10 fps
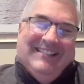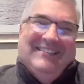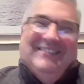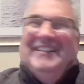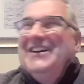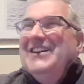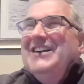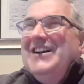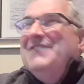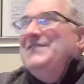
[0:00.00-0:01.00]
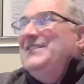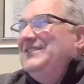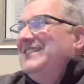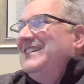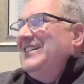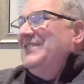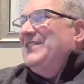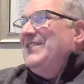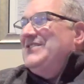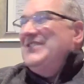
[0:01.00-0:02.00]
you know, I'm in,
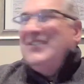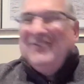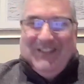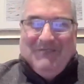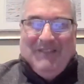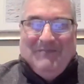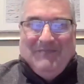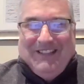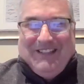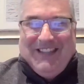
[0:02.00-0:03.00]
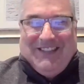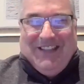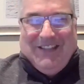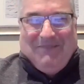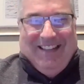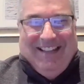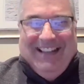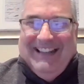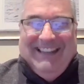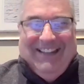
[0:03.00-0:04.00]
approaching quickly my mid 60s, but
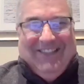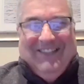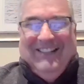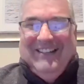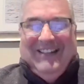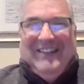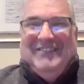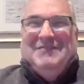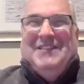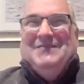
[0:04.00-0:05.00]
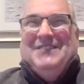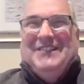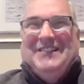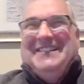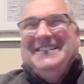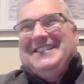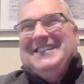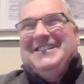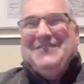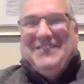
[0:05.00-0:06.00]
you know, I remember uh,
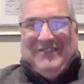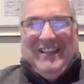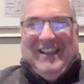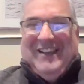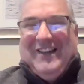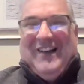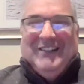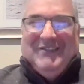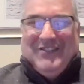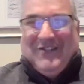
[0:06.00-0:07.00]
television. We had Hollywood